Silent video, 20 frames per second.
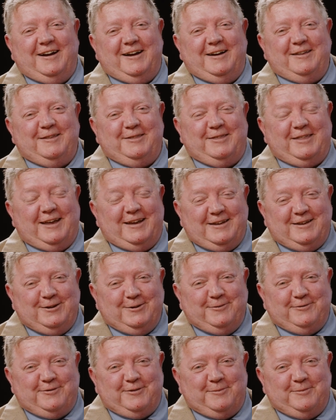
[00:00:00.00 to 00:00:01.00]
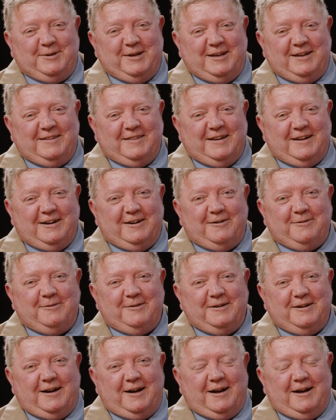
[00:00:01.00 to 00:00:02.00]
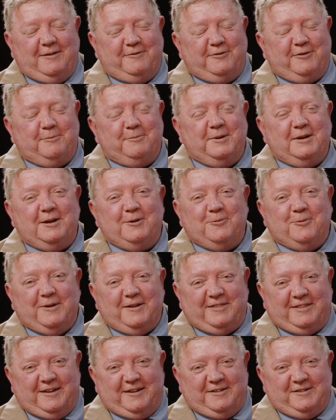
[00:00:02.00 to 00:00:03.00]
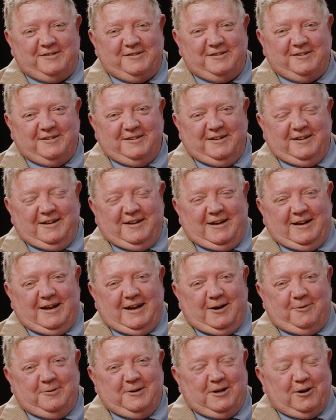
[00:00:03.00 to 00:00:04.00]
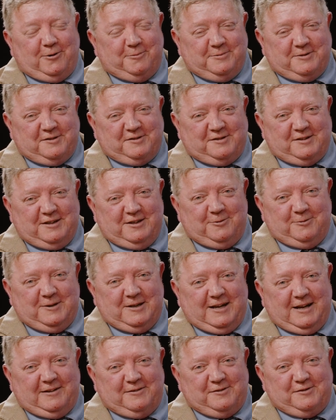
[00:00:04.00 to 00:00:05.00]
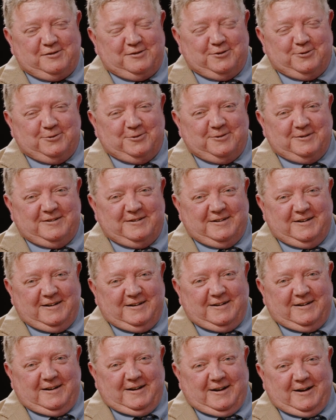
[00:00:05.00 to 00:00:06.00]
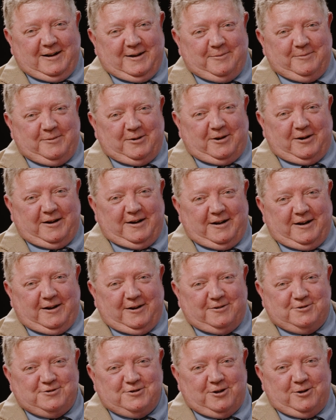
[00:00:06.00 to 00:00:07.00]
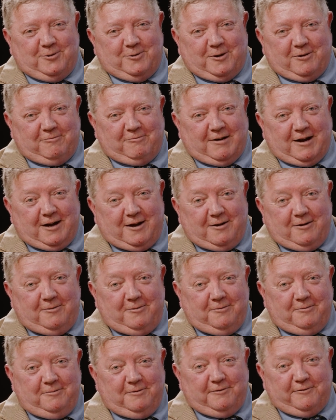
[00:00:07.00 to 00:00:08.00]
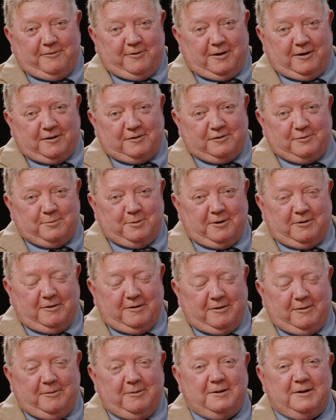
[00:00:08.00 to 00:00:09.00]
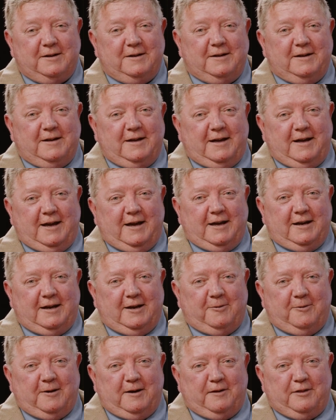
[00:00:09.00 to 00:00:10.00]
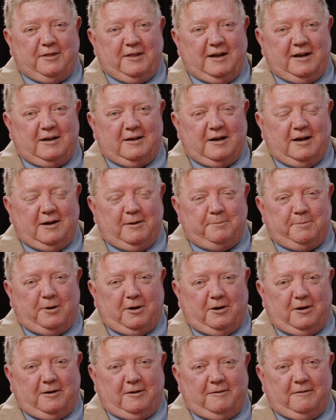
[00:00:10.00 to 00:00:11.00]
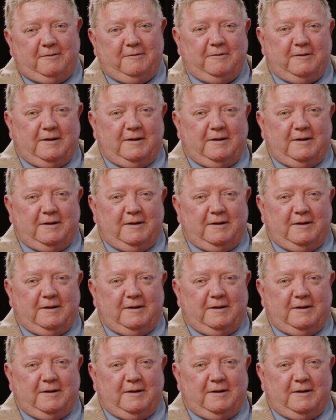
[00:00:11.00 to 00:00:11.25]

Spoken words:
thank you for being there, for being with us. We hope to see you again soon on our show Around Foxborough. And I want to thank Paul